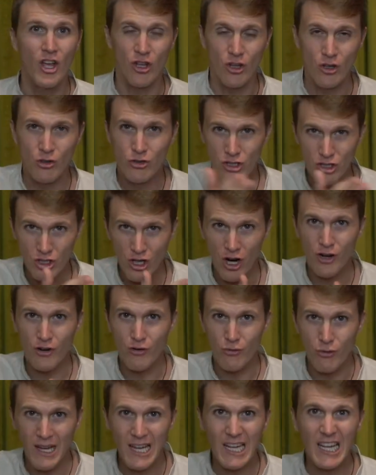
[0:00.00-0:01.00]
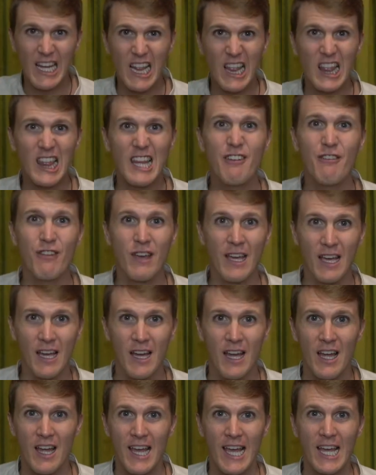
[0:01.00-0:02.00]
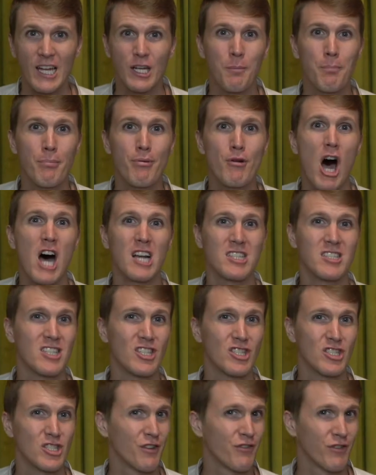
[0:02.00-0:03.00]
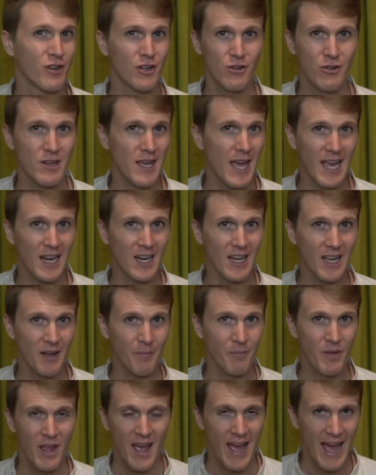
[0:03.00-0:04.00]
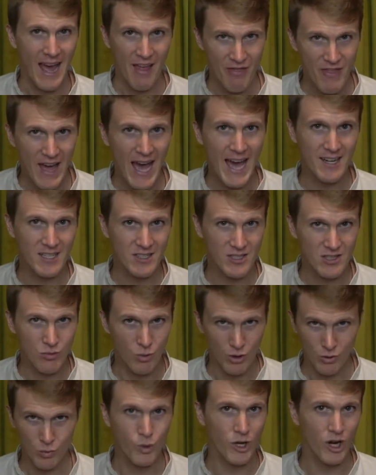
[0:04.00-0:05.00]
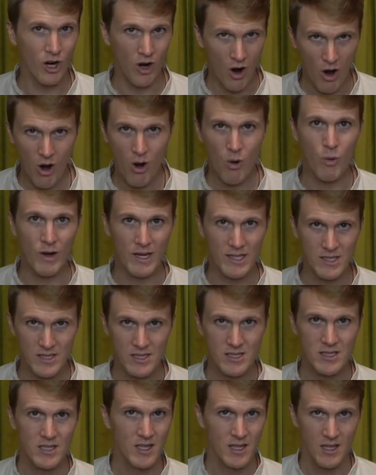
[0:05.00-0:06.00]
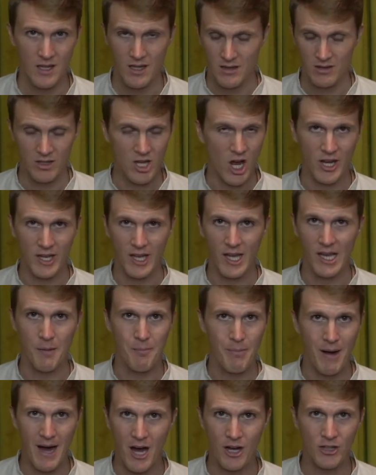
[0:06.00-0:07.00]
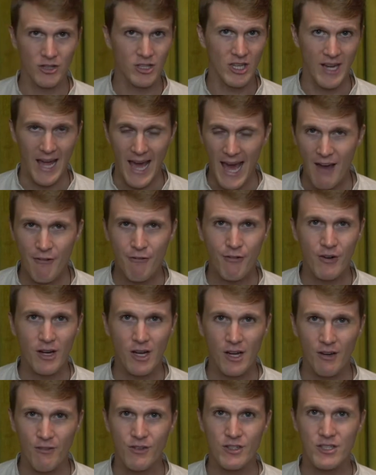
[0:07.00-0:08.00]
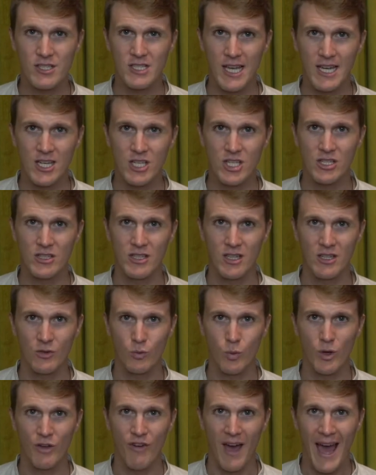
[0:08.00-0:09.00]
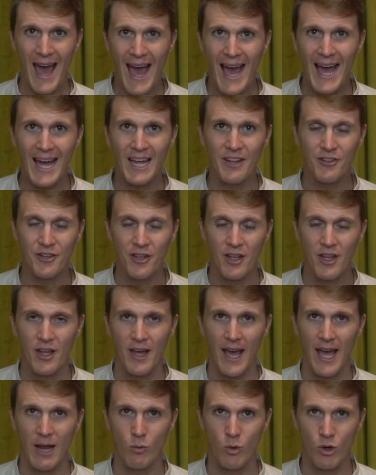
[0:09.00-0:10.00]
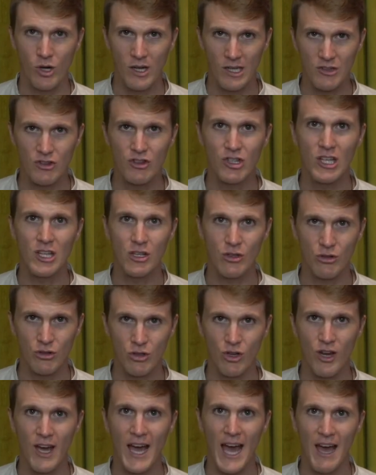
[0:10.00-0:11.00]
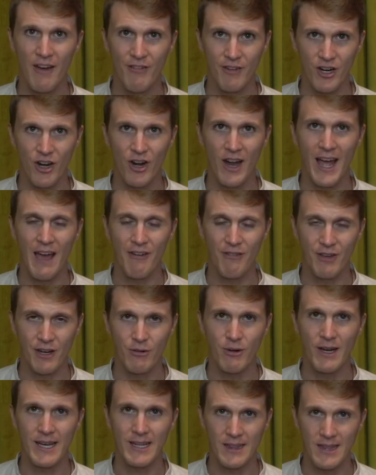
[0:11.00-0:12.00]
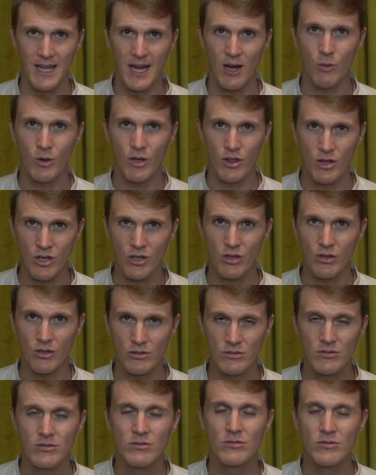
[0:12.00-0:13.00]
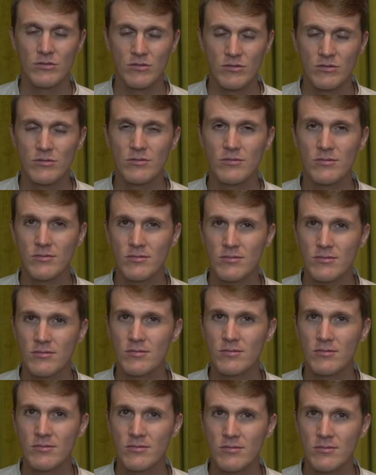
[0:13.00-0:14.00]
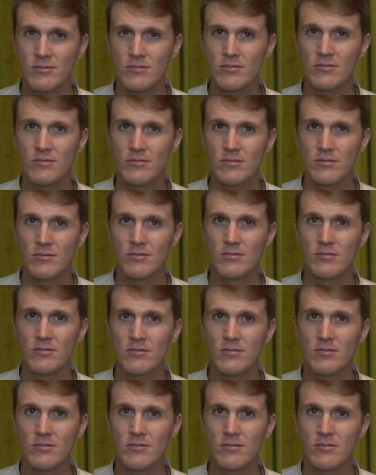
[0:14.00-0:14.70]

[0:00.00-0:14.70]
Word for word: you start really living in a process of creating. And that is what we are always talking about in every conversation that we've had and will continue to have and are having right now with you. Beautiful.